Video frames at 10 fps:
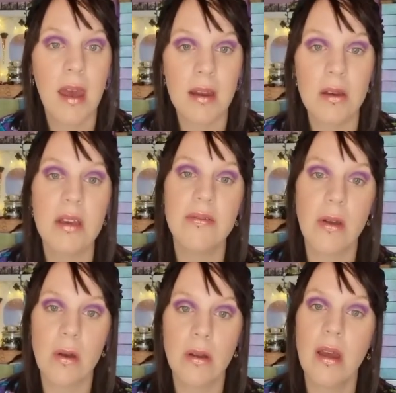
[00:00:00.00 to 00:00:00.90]
And I have
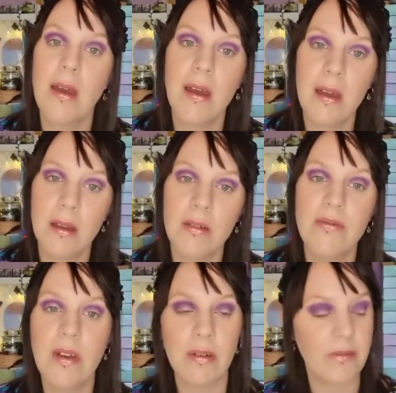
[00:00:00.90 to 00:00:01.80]
gone
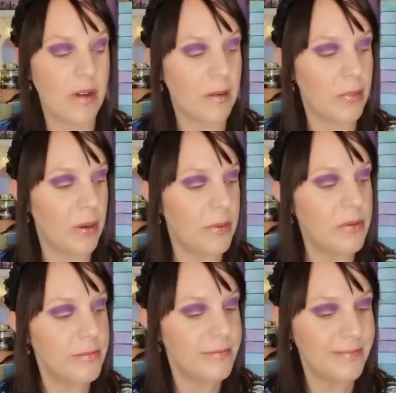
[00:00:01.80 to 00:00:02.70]
very, very purple.